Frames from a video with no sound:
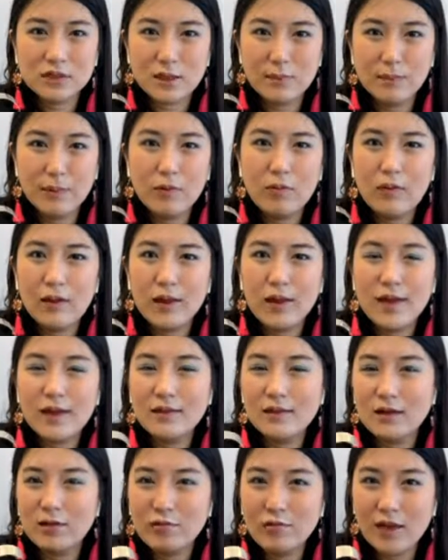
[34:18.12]

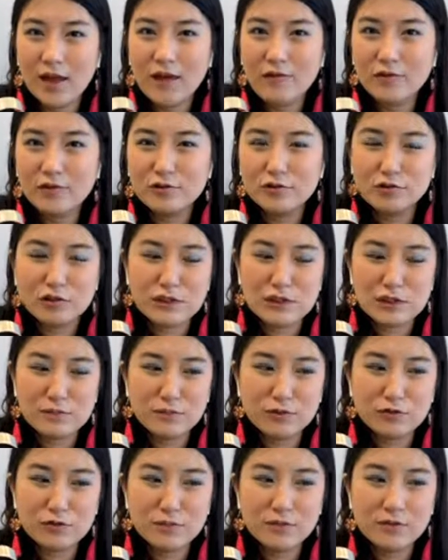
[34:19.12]
Tupperware that you have, those
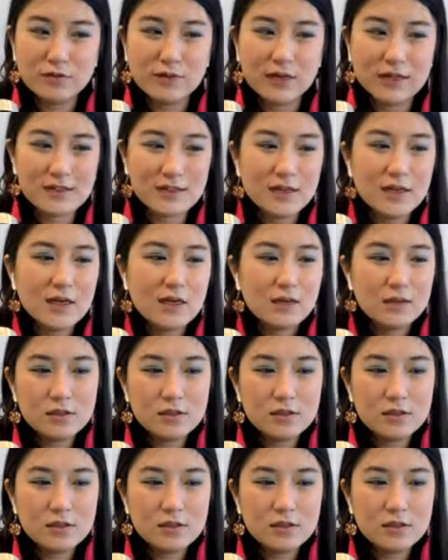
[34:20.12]
disposable ones.